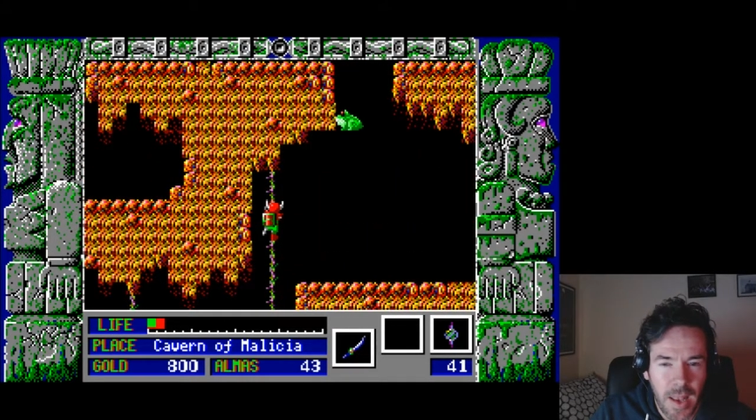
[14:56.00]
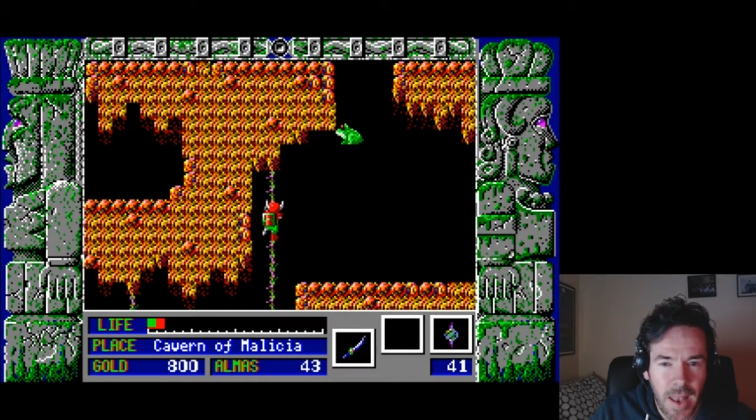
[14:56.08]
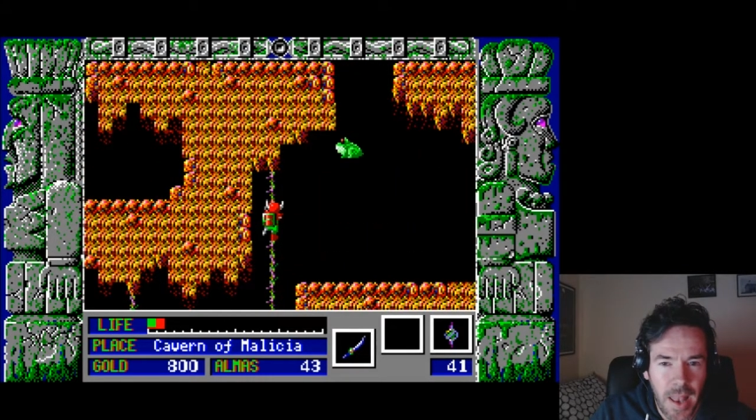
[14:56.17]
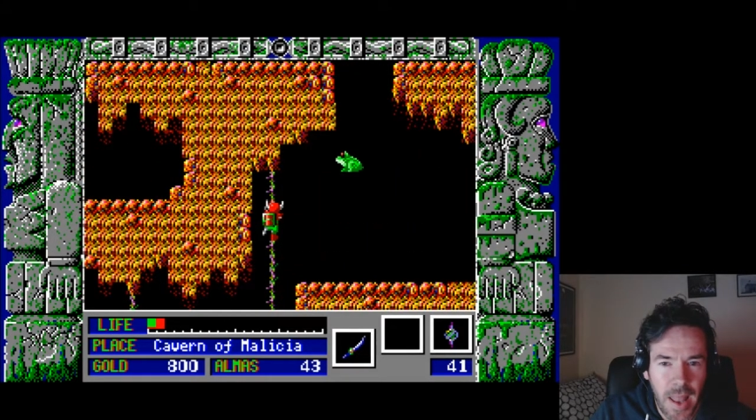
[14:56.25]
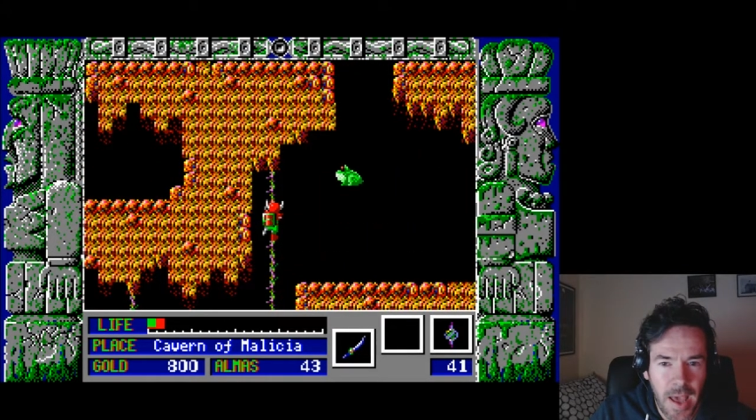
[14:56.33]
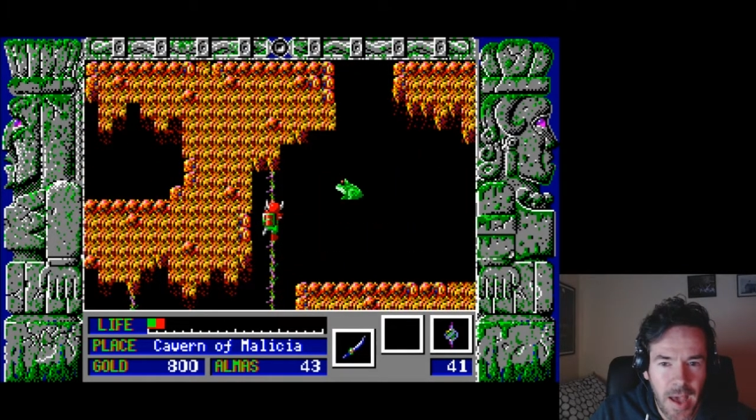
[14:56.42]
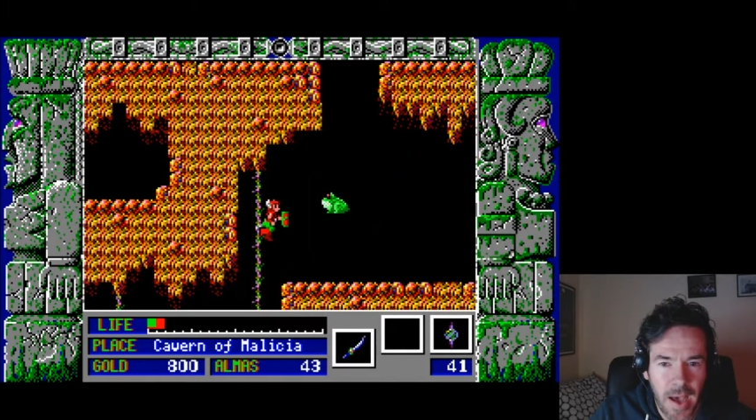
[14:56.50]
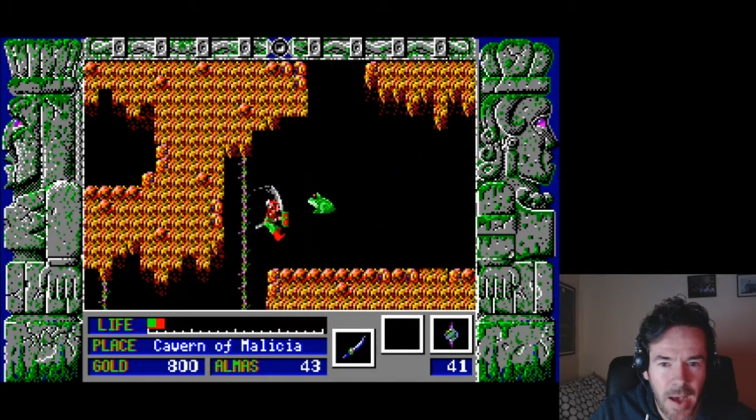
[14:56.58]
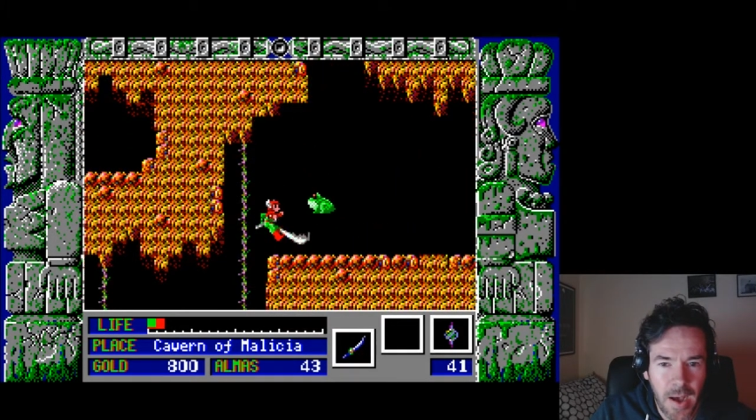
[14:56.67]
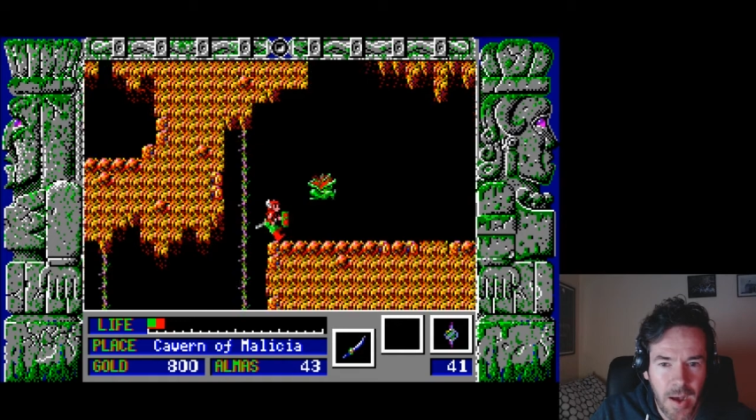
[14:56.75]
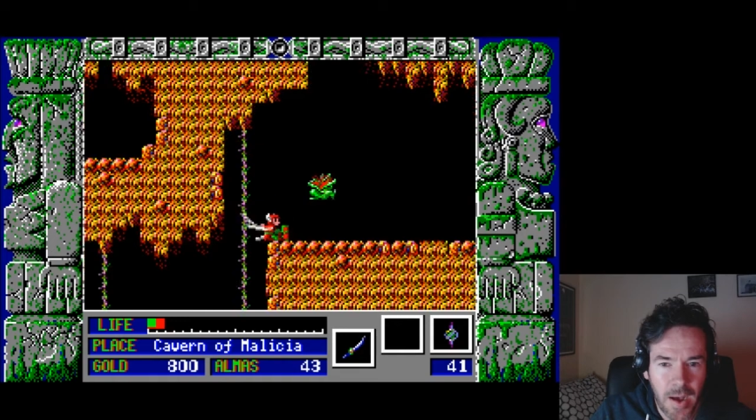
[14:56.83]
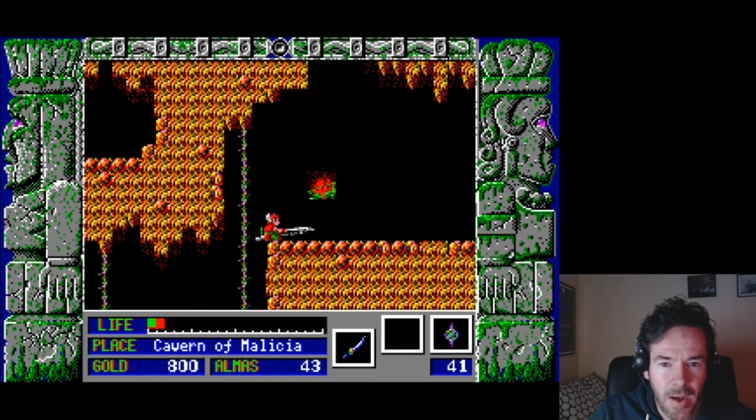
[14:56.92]
Now,
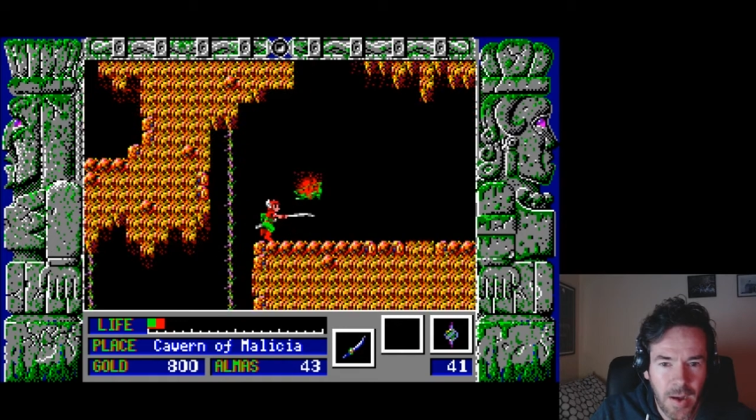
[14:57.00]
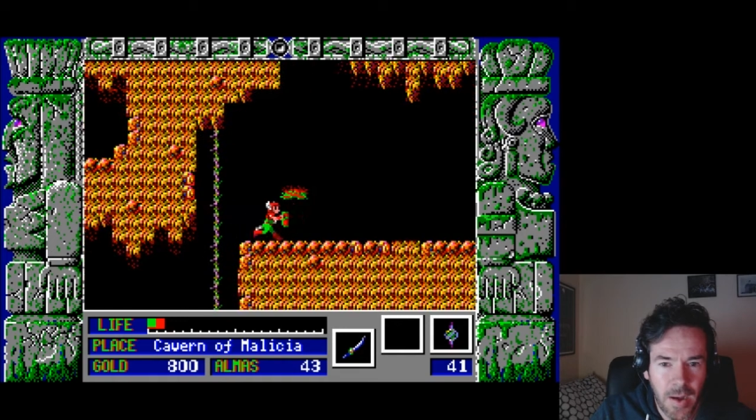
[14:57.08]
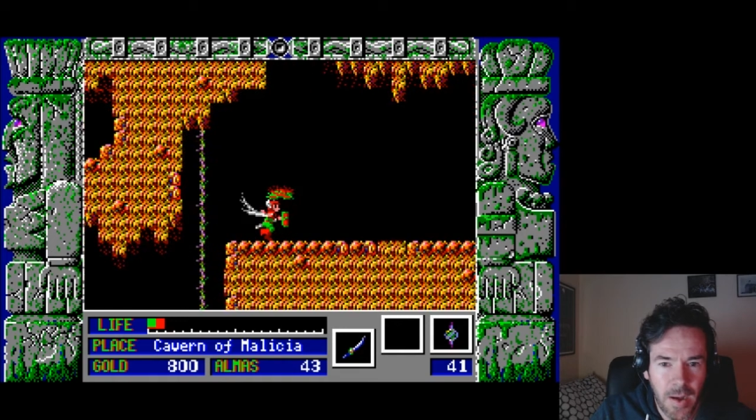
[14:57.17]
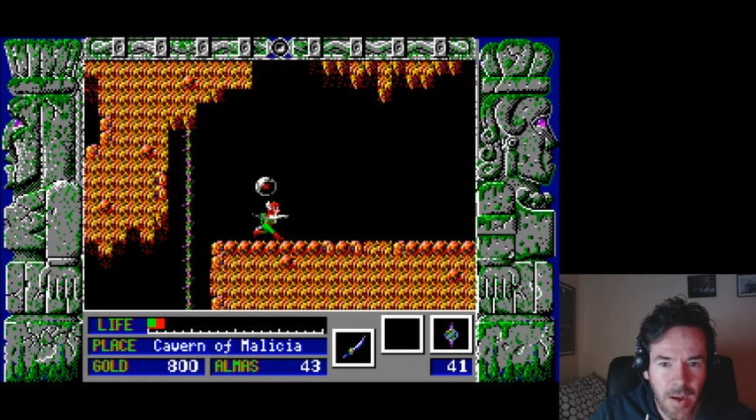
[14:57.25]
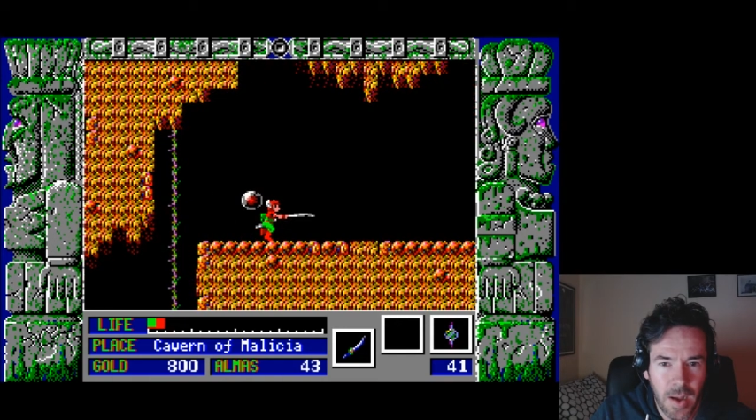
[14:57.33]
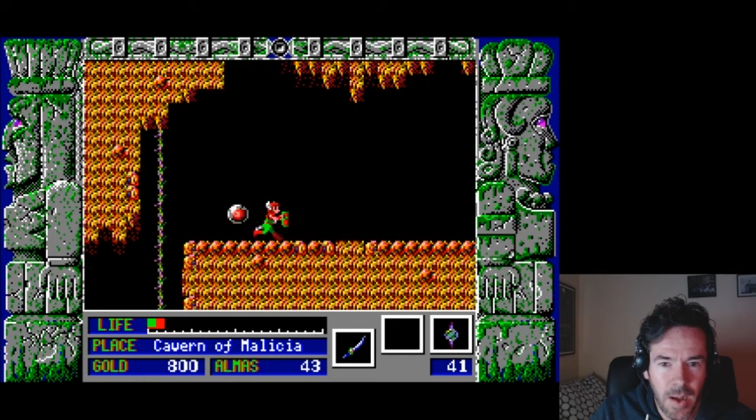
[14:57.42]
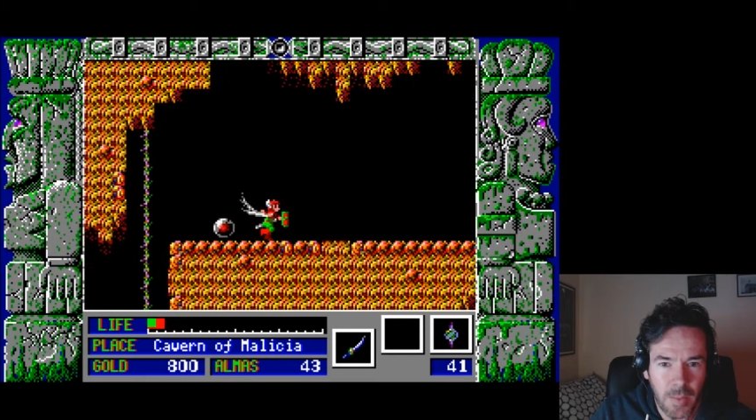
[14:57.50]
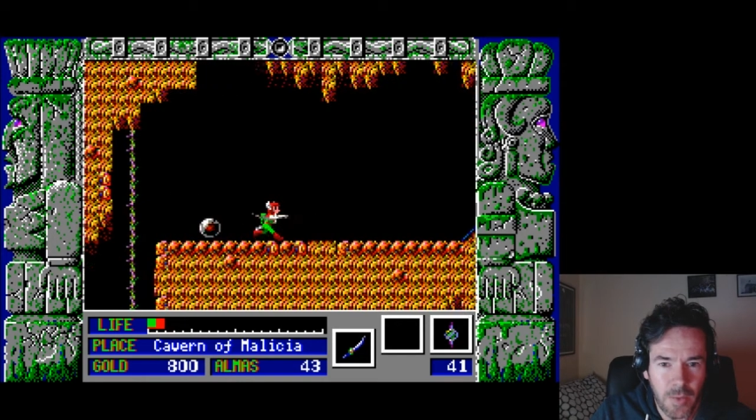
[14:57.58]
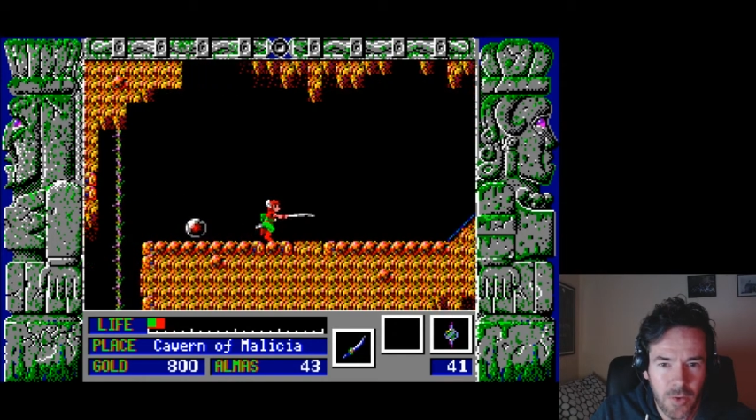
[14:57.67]
I'm